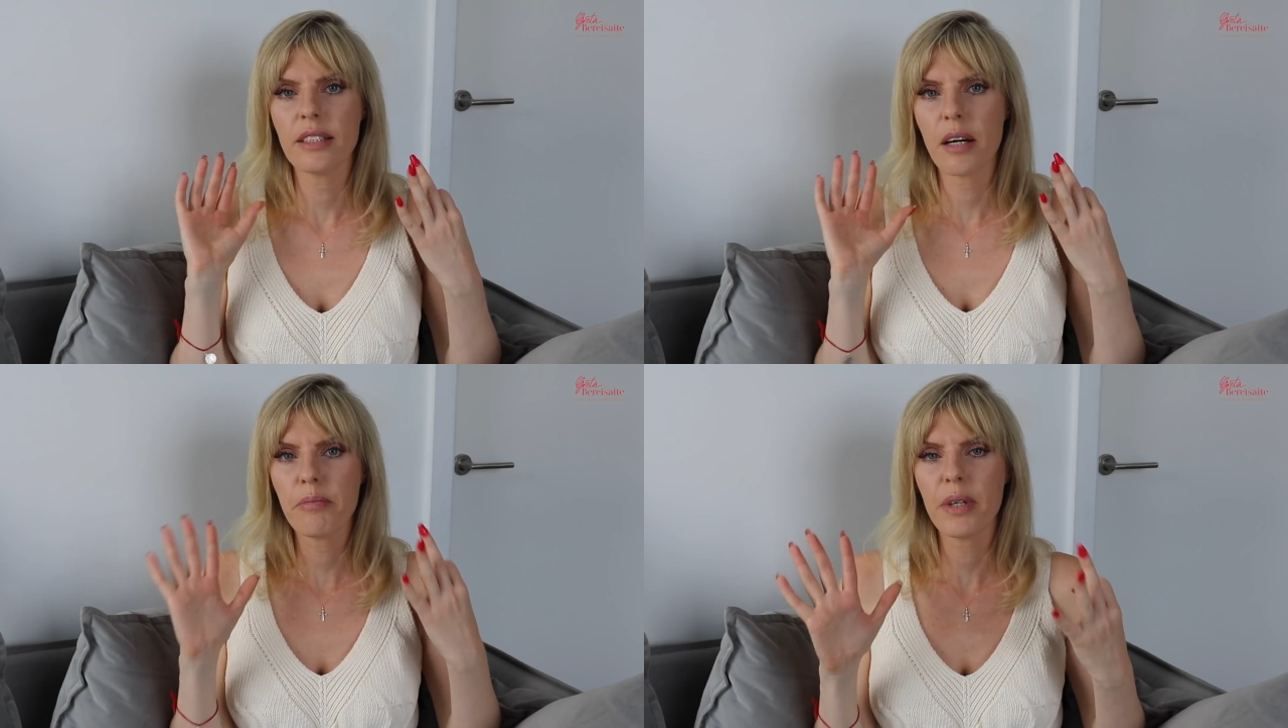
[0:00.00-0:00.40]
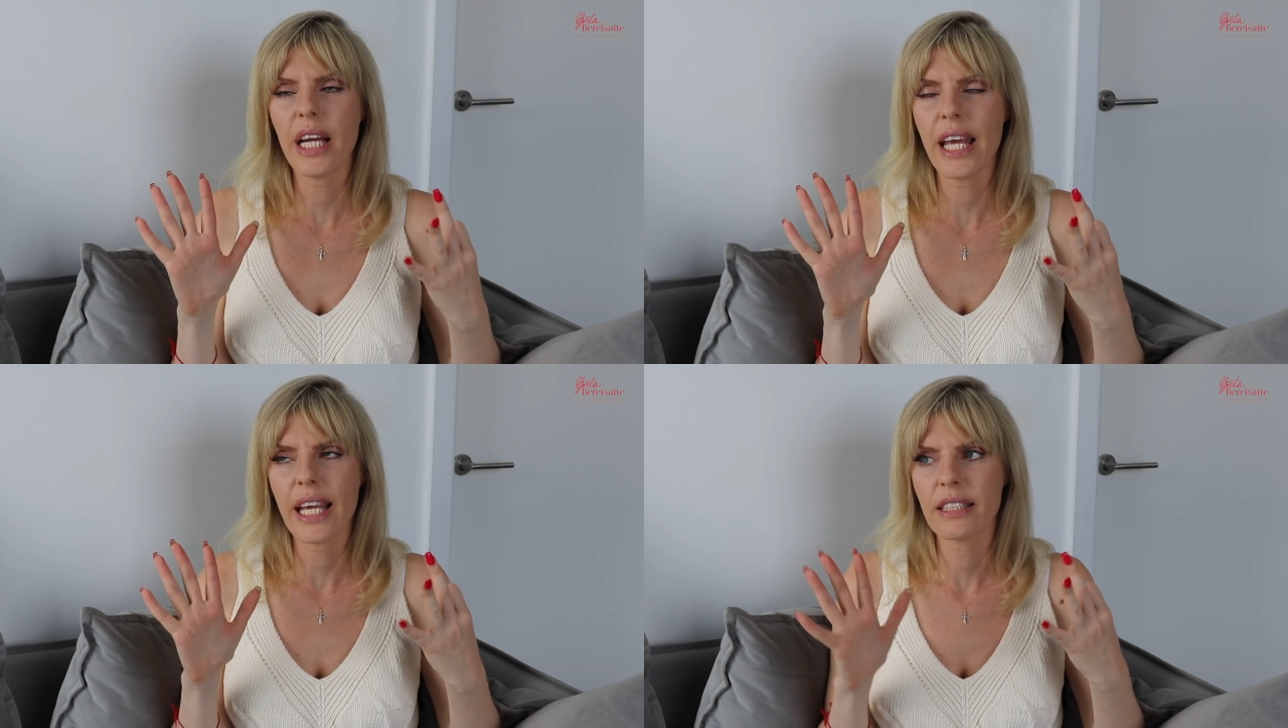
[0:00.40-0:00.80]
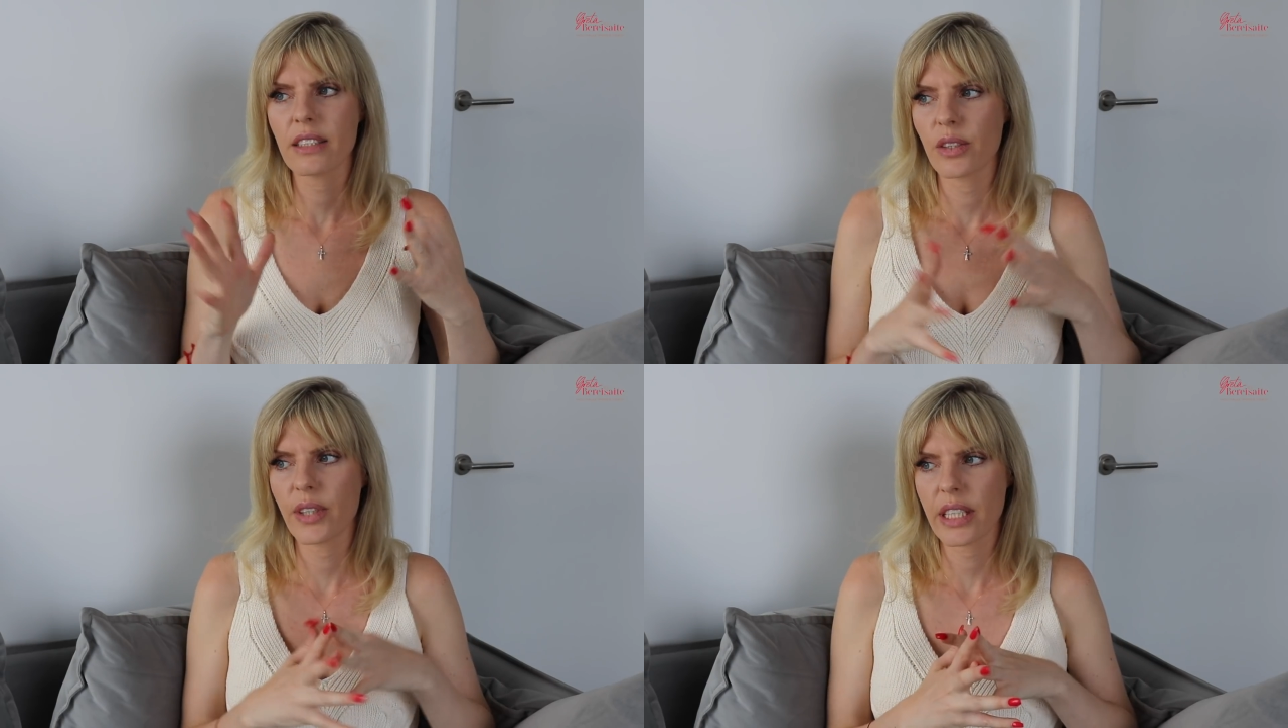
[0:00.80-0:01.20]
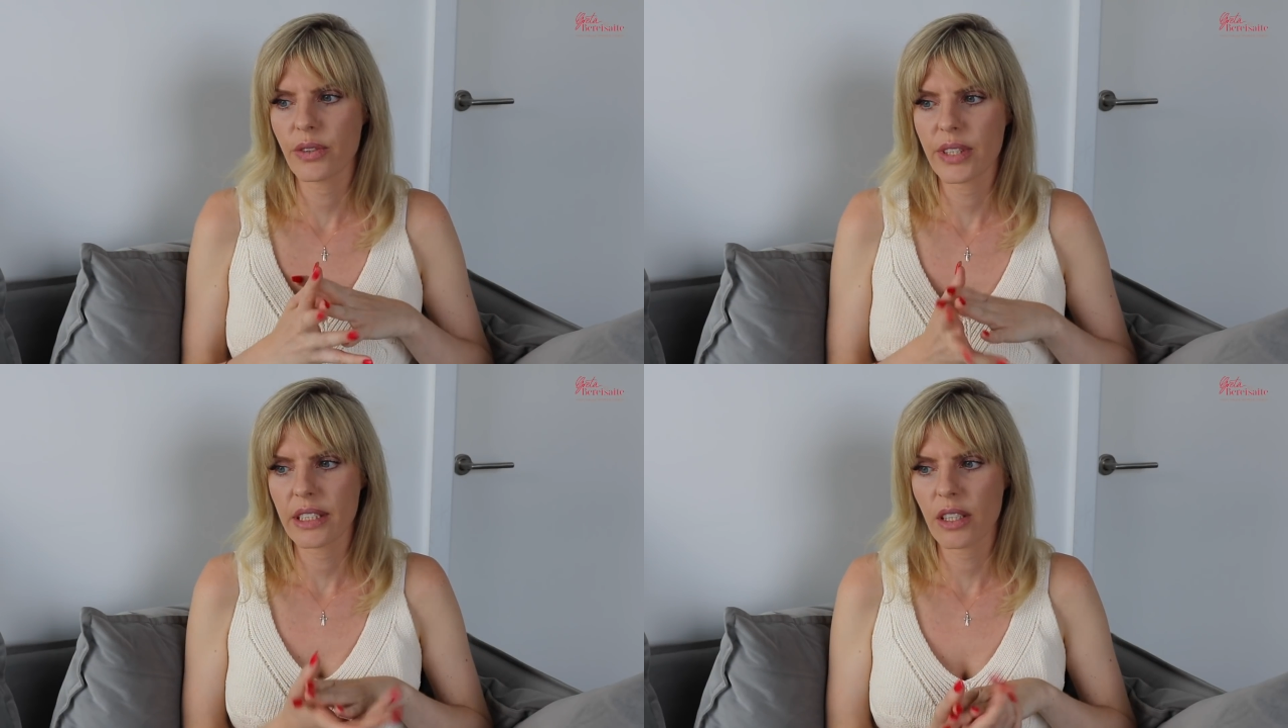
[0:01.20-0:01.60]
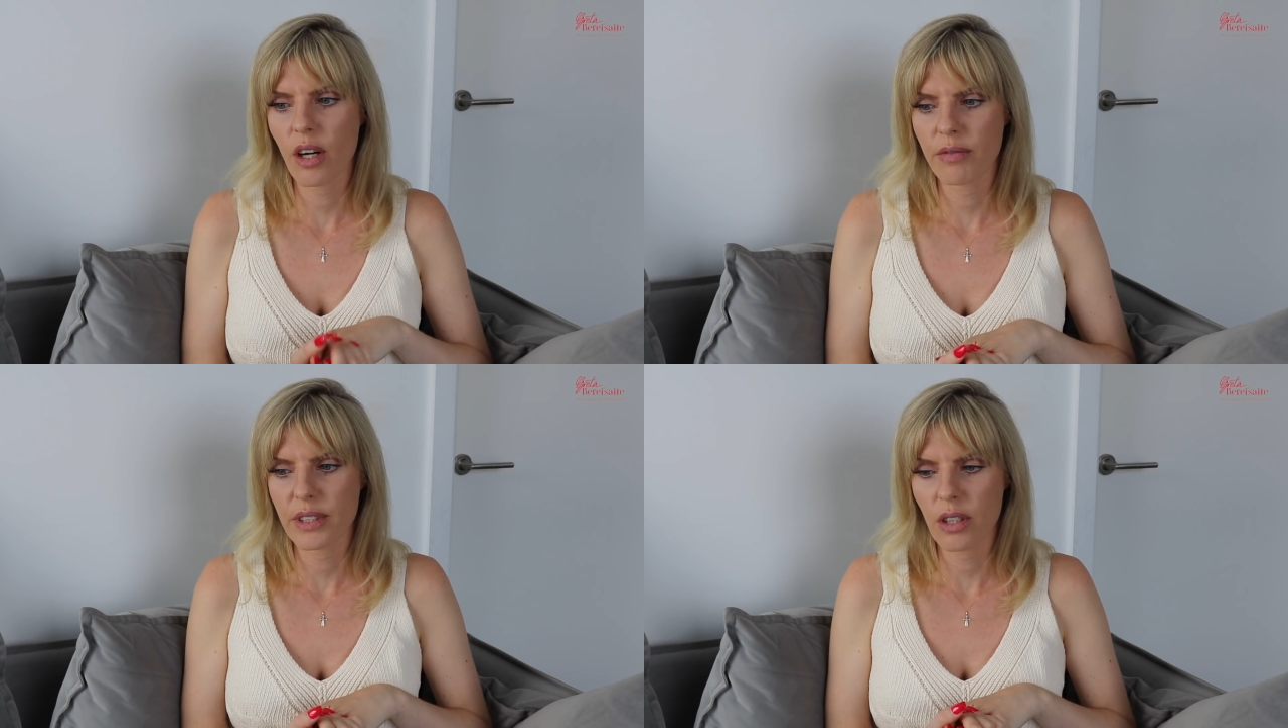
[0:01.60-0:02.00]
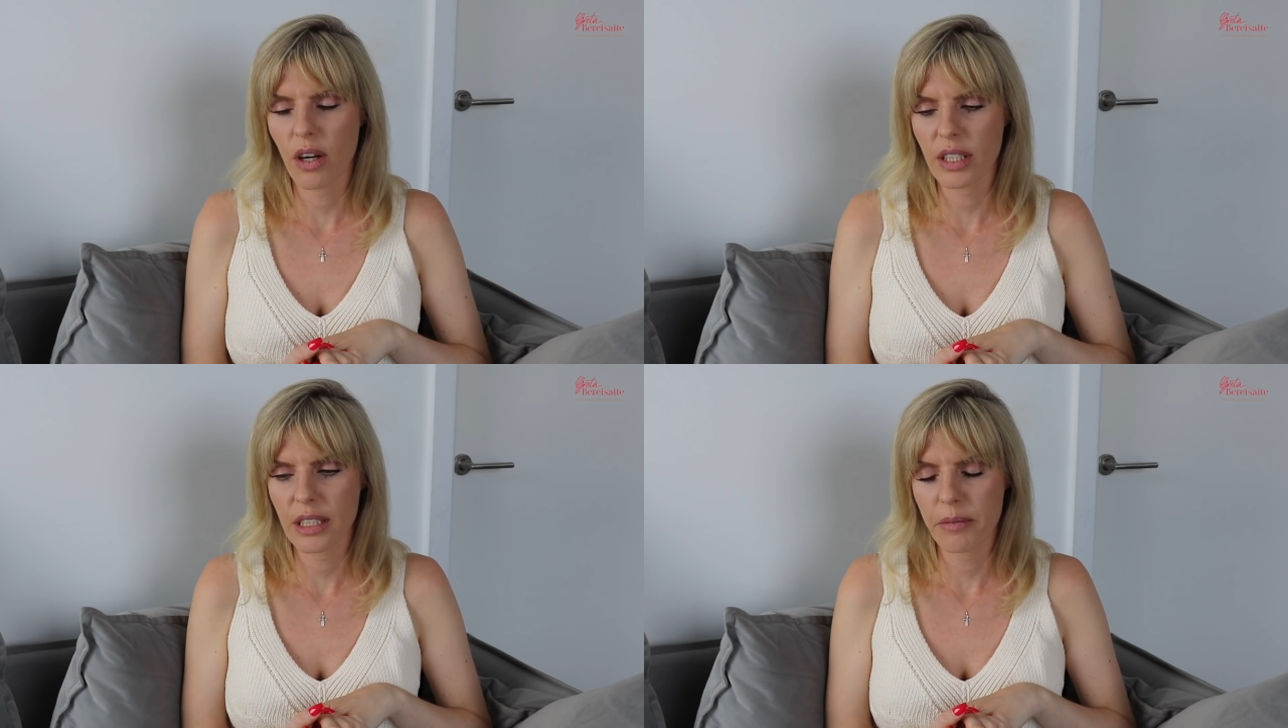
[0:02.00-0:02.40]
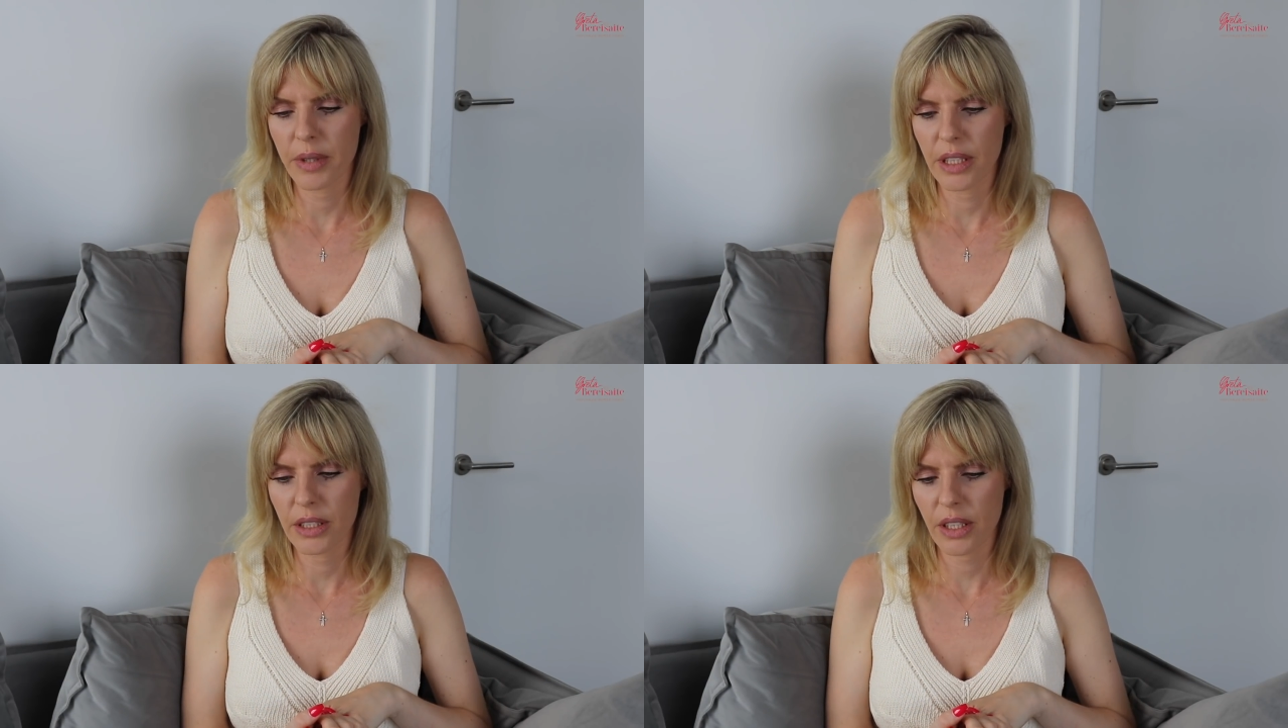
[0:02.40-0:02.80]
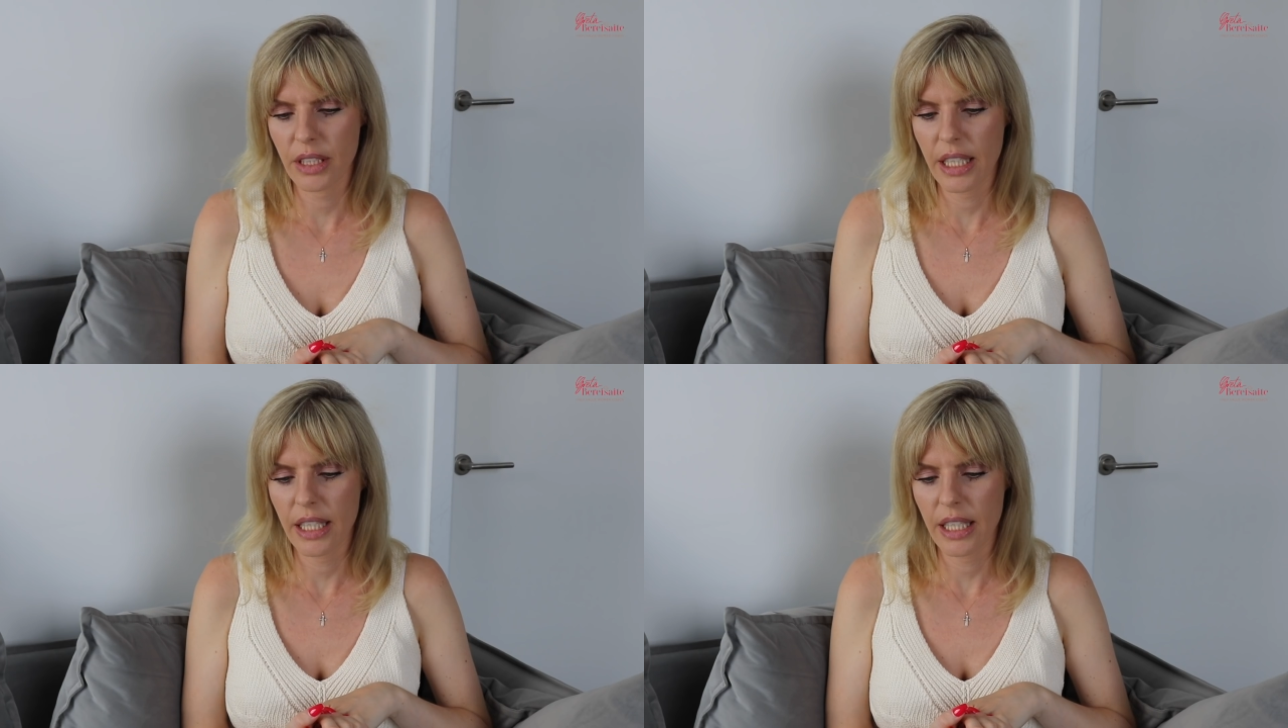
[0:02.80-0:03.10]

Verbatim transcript: Number eight characteristic of a toxic person